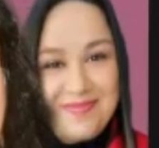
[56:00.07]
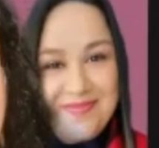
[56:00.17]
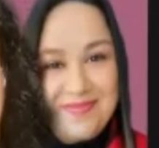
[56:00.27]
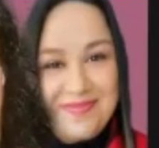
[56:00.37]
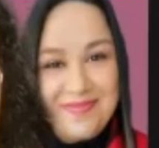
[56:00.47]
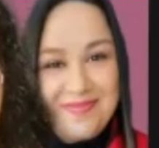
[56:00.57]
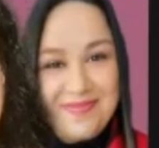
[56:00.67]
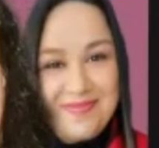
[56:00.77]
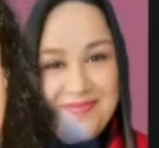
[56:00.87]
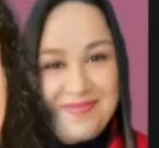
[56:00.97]

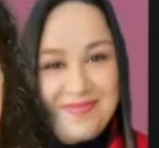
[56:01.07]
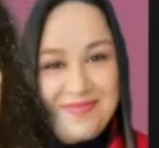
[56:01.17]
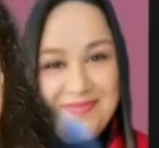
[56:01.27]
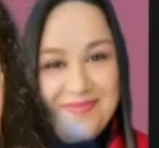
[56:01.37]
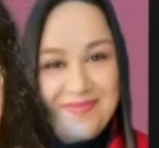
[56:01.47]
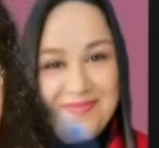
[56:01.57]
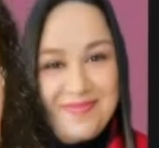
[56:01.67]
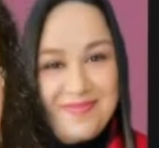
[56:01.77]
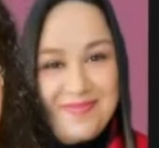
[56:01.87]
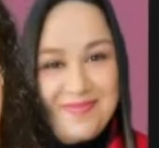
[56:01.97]

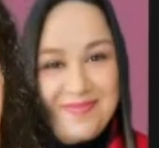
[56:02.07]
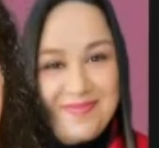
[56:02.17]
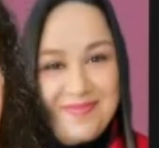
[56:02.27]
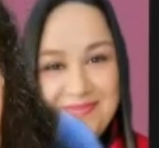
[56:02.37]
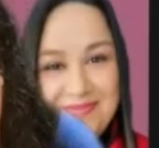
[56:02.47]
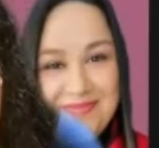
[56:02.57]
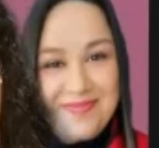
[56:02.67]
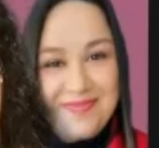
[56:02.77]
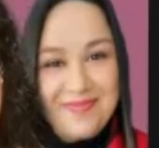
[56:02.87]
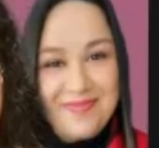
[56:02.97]

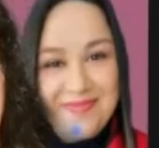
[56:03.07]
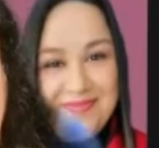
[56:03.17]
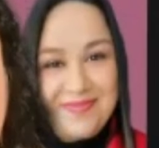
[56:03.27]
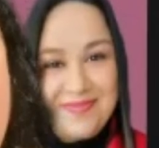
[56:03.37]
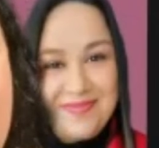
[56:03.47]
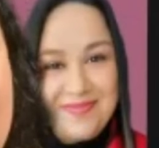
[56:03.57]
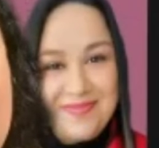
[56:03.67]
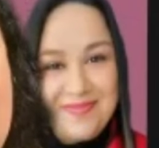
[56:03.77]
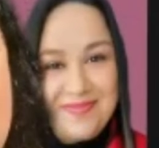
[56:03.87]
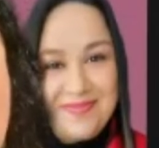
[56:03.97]

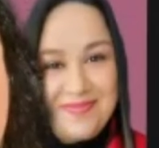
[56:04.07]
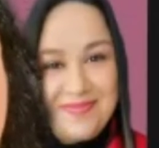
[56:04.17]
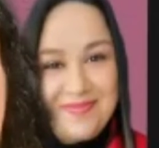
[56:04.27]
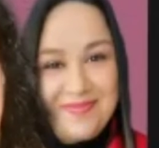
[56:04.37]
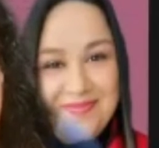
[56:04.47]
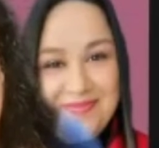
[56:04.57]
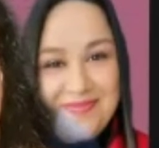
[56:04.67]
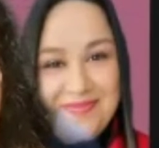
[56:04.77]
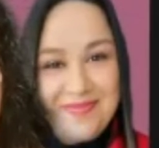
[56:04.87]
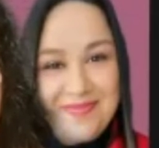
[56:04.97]

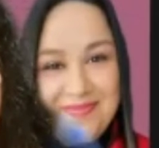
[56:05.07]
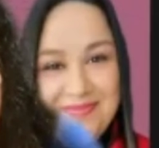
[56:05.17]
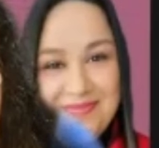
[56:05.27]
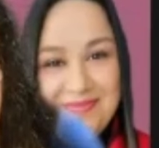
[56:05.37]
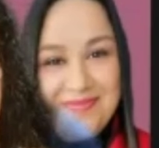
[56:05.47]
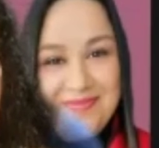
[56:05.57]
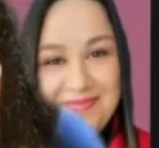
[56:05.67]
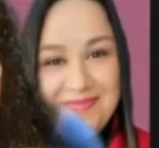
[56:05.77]
[no speech]